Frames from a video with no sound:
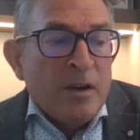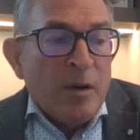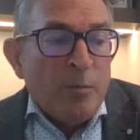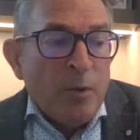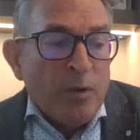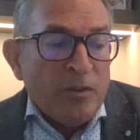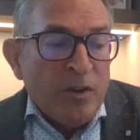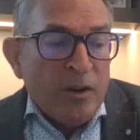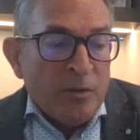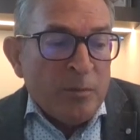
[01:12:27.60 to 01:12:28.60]
board
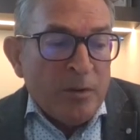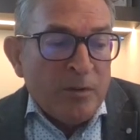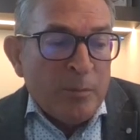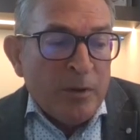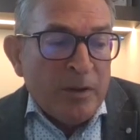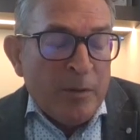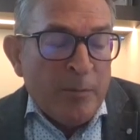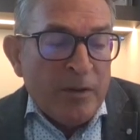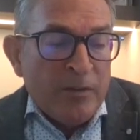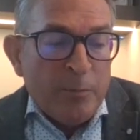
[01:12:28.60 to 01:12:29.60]
chair responsibility. I
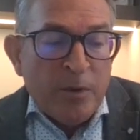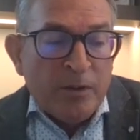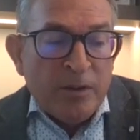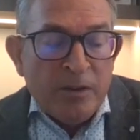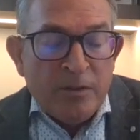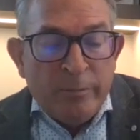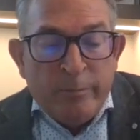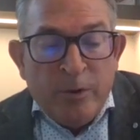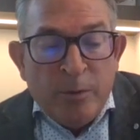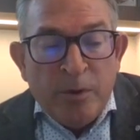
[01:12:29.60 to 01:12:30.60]
mean, it's like
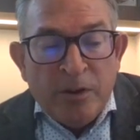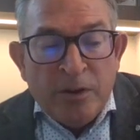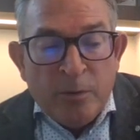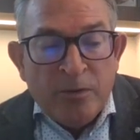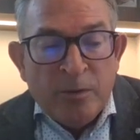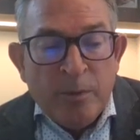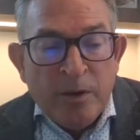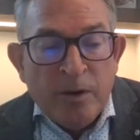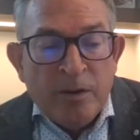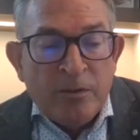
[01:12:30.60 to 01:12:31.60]
you're building your resume,
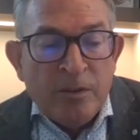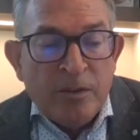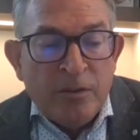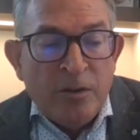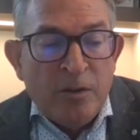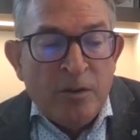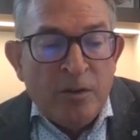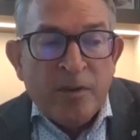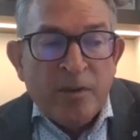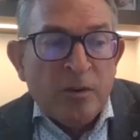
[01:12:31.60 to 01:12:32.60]
right? It's a new
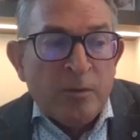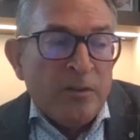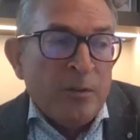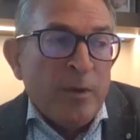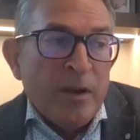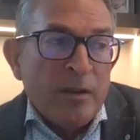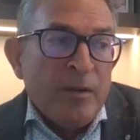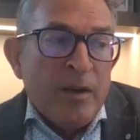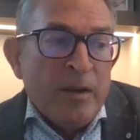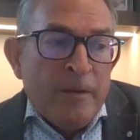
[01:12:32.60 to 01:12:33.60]
professional resume.
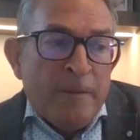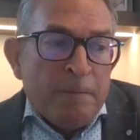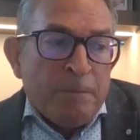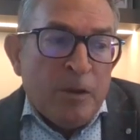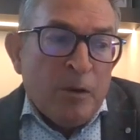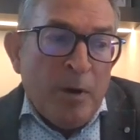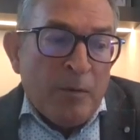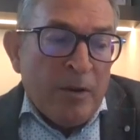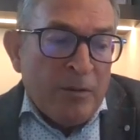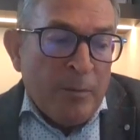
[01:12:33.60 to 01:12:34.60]
My
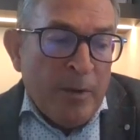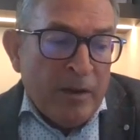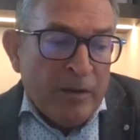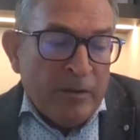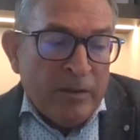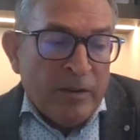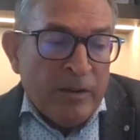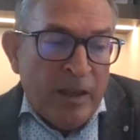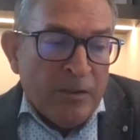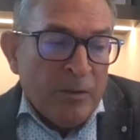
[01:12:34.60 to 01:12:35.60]
resume
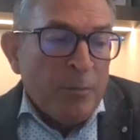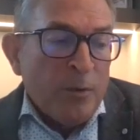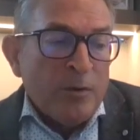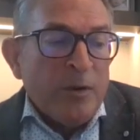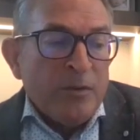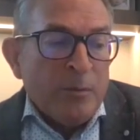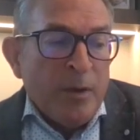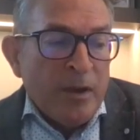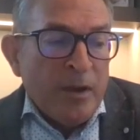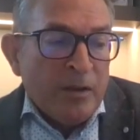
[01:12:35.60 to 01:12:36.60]
today is a board
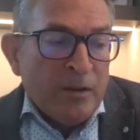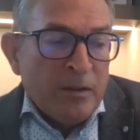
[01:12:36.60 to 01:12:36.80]
resume,